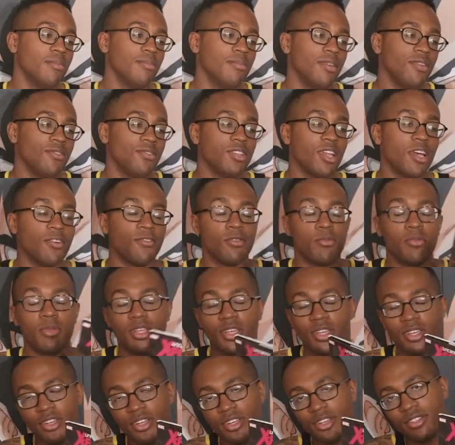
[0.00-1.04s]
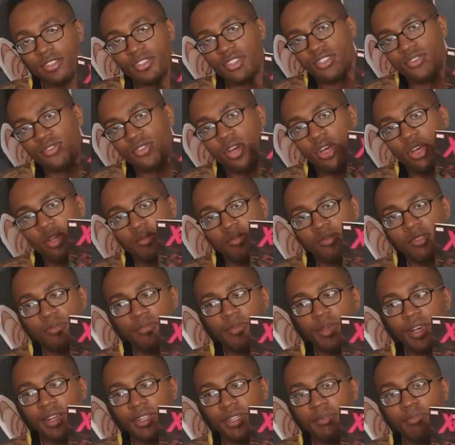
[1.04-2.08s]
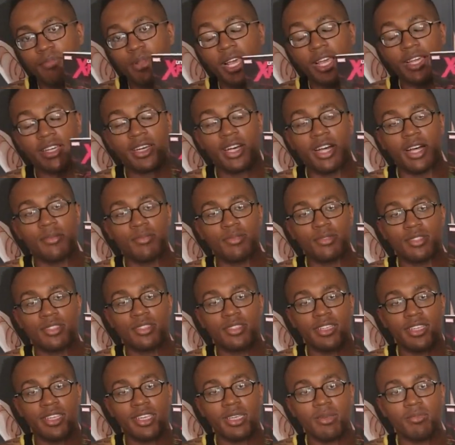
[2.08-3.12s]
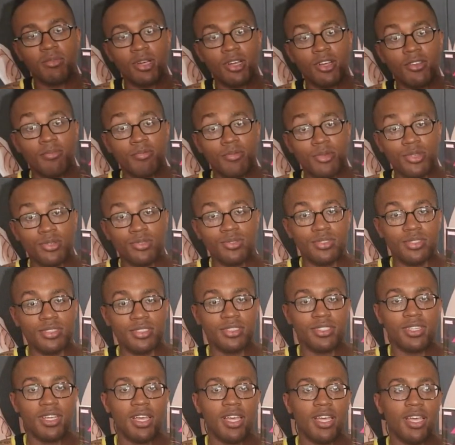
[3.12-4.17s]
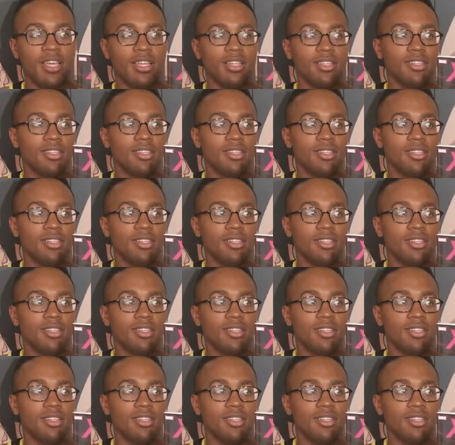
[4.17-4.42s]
If you're not familiar, this volume is about a Black Ops team of mutants that